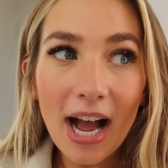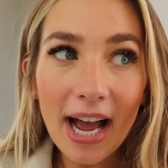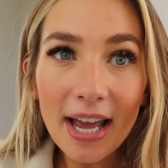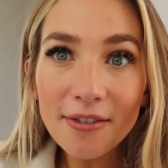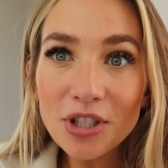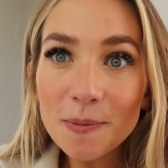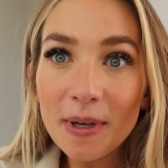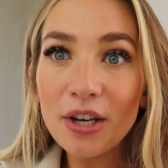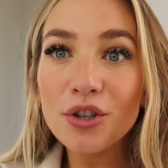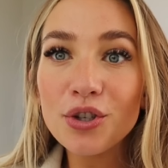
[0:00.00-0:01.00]
I have just
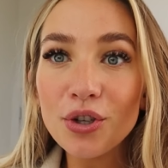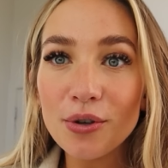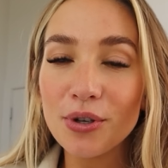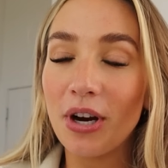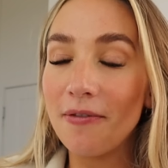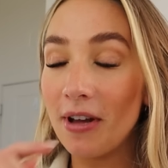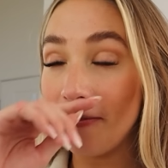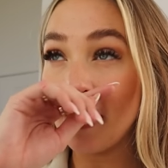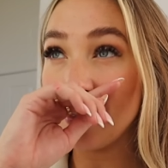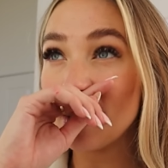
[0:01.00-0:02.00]
been so, so grateful.
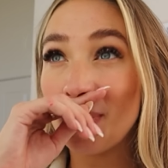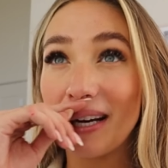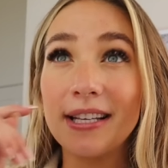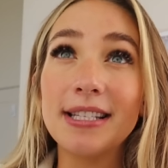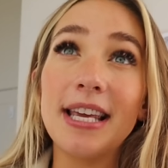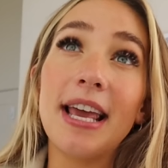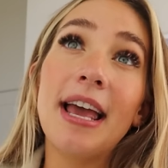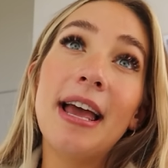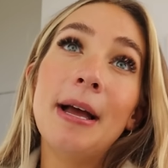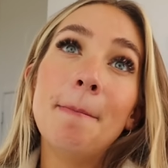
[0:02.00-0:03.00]
I feel like this pregnancy
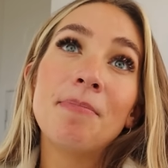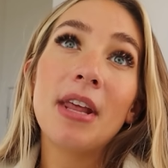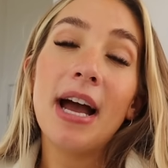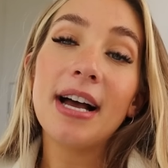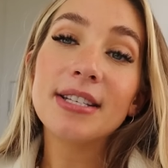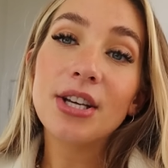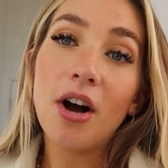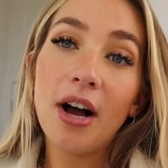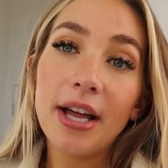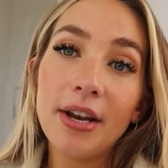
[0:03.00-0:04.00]
has
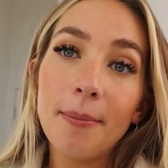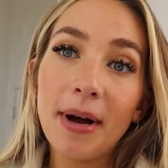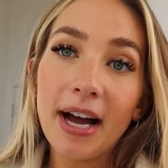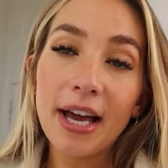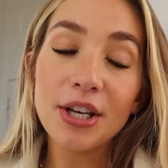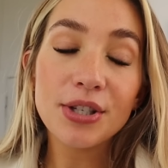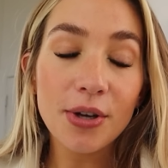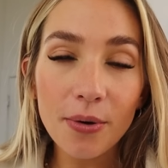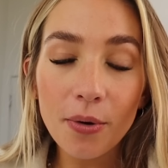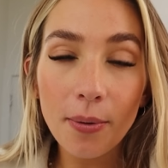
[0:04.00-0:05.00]
gone by so